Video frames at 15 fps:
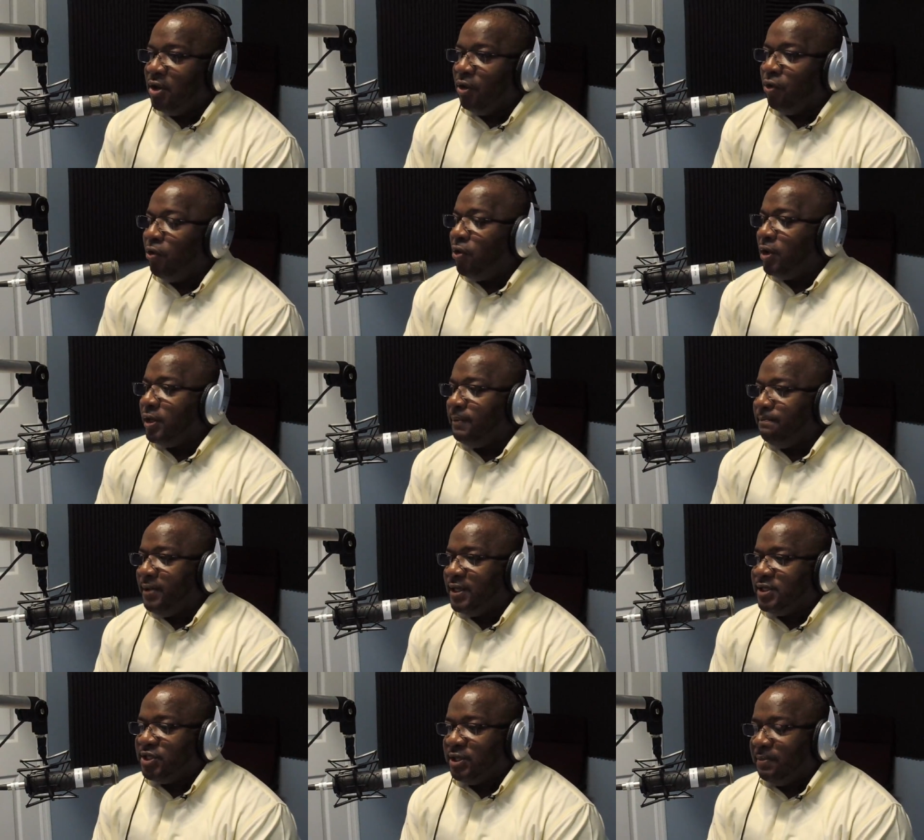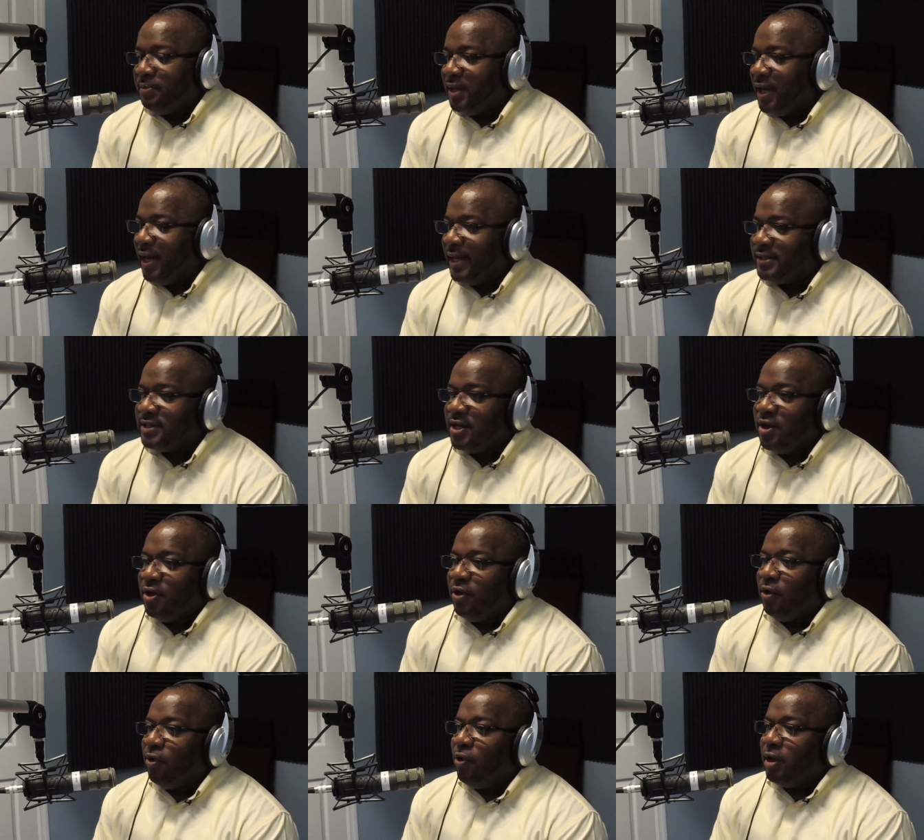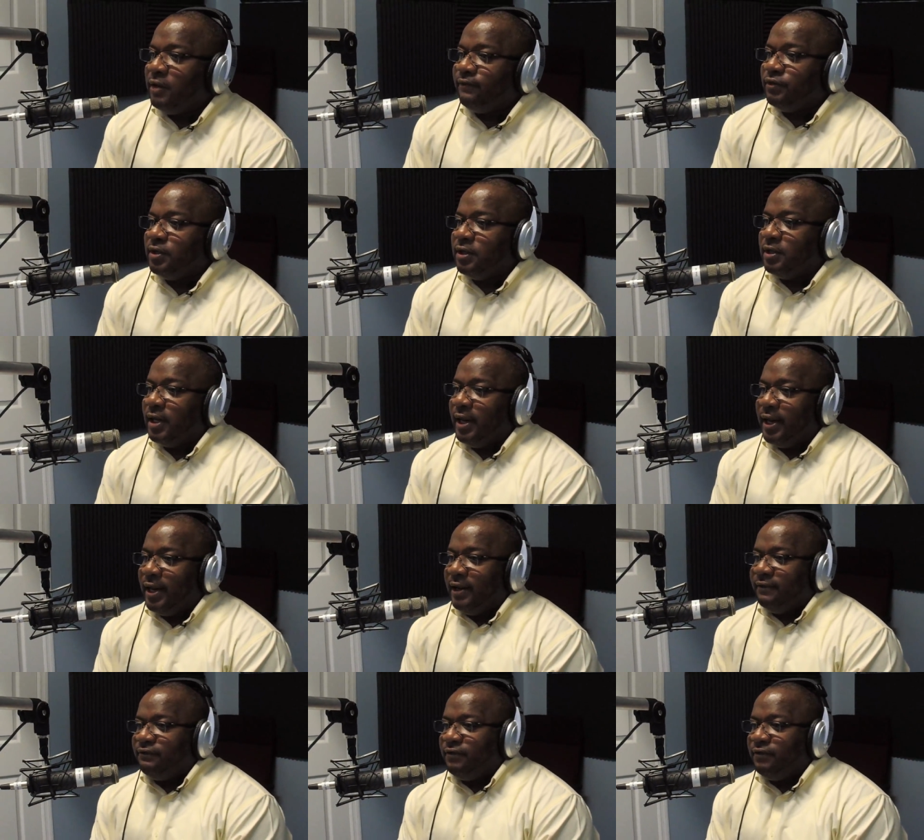all the big shipyards, all of the uh,